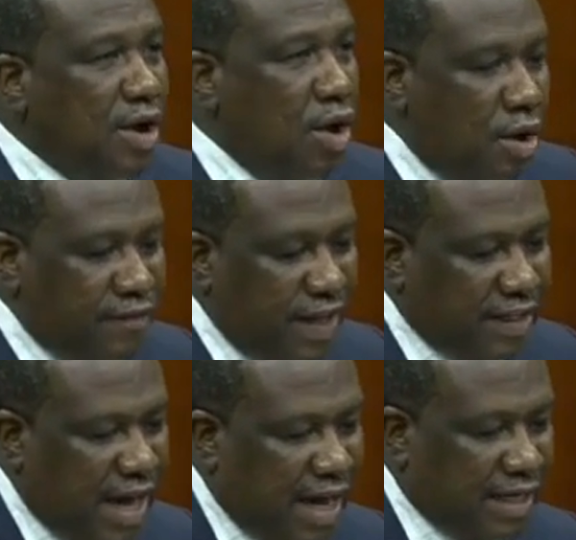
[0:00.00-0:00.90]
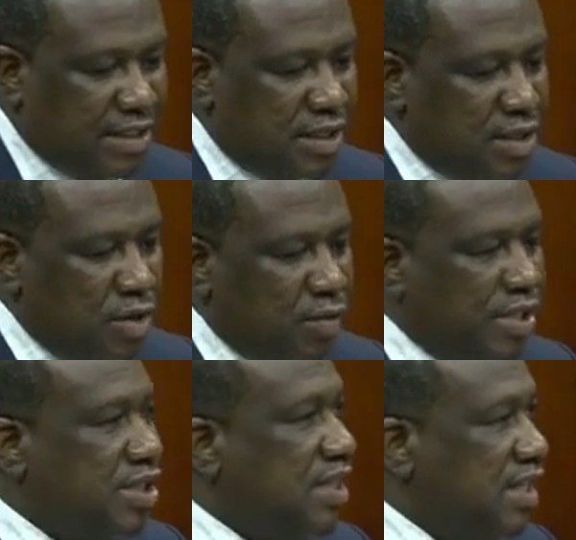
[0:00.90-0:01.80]
of that act,
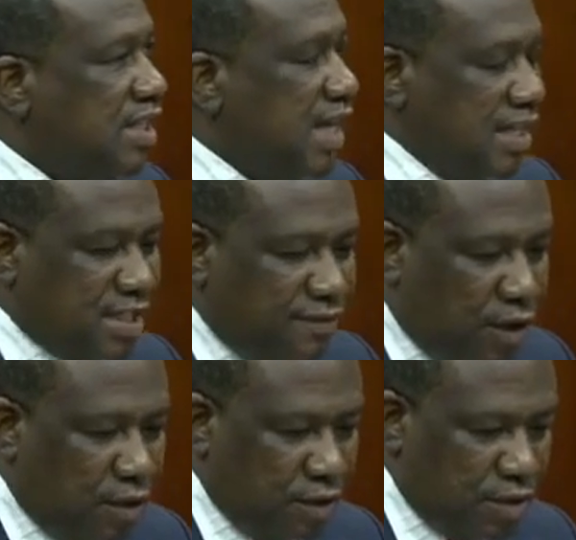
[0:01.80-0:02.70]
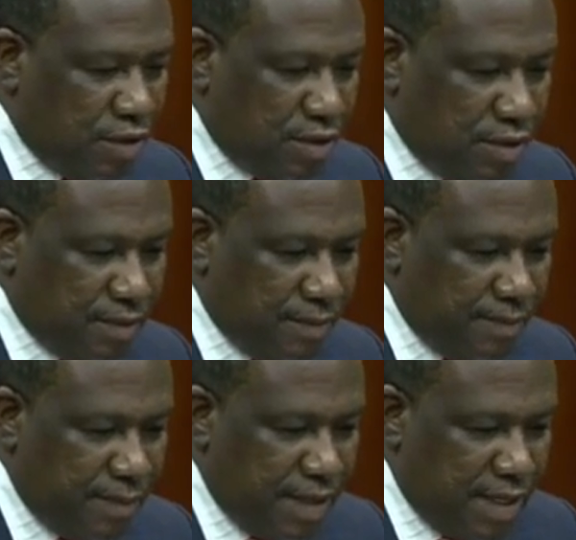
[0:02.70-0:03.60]
which states as follows:
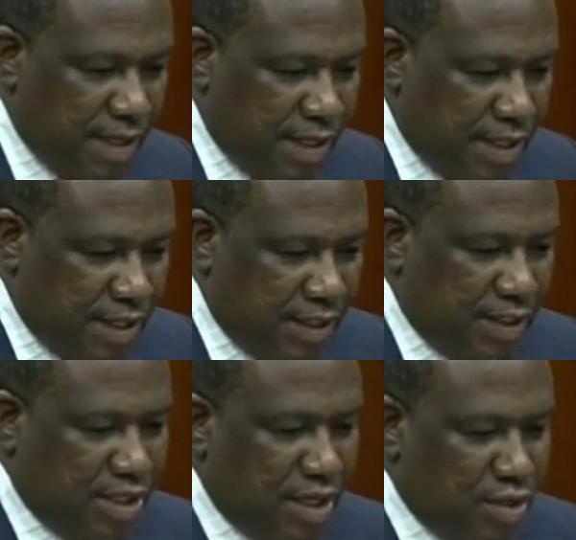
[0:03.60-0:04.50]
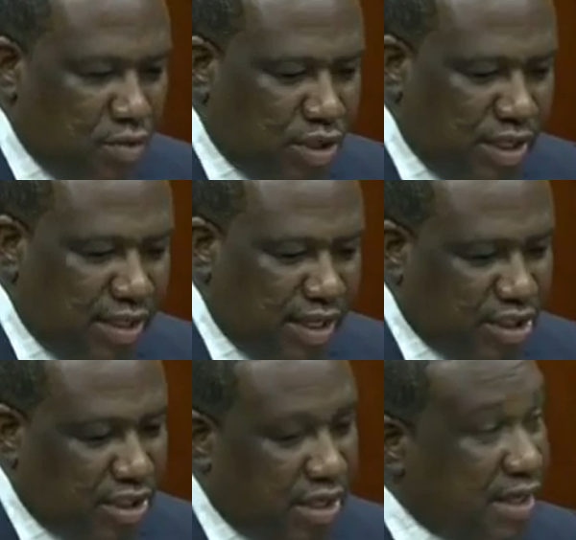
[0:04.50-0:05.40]
the St. Lucia
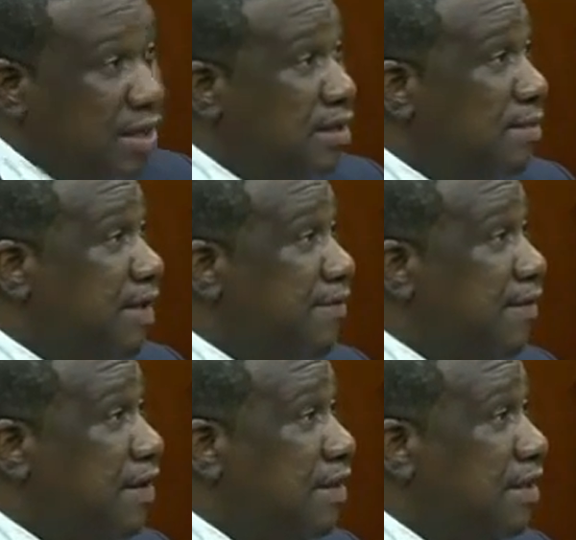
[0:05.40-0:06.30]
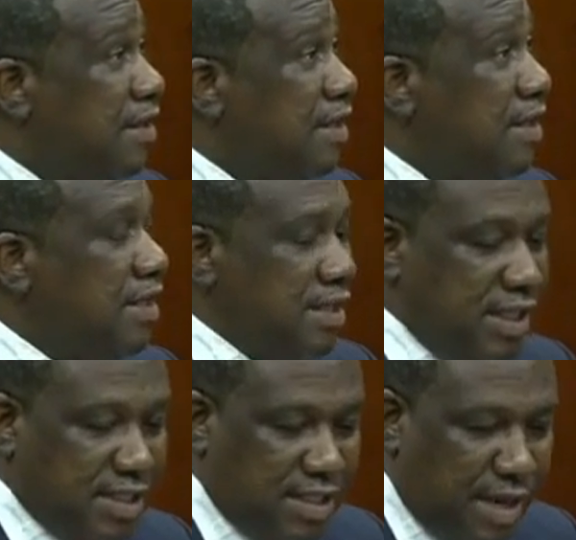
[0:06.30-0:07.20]
National Economic Fund is
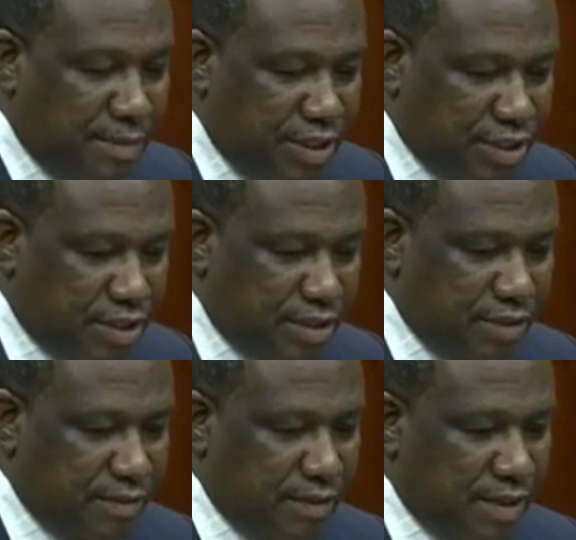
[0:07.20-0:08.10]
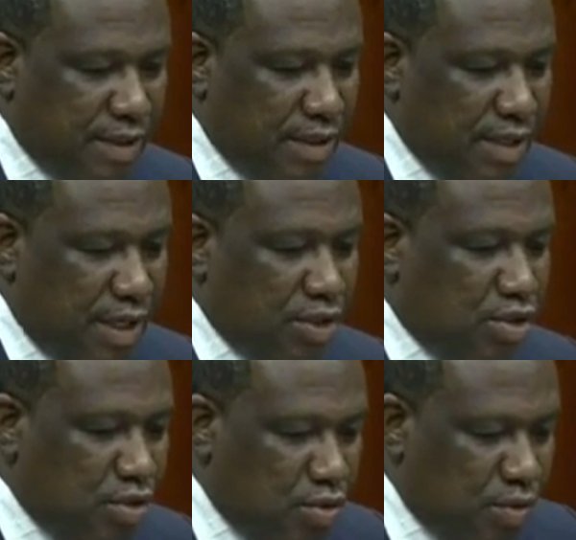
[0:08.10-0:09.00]
established.
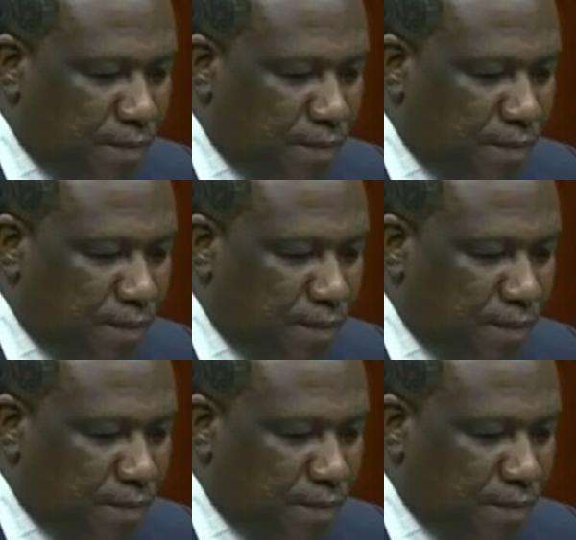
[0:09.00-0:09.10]
2,